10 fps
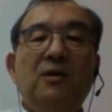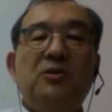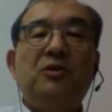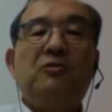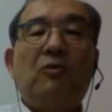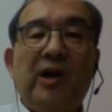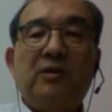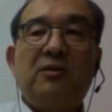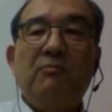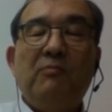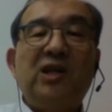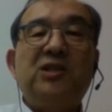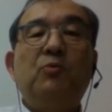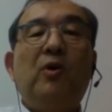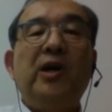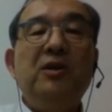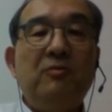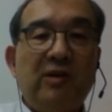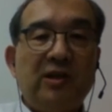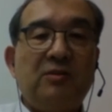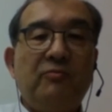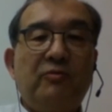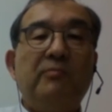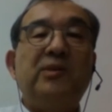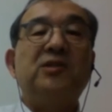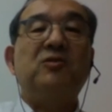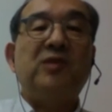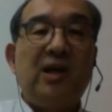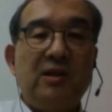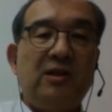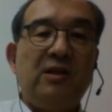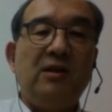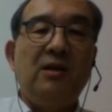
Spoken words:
to collect much more interest from the society.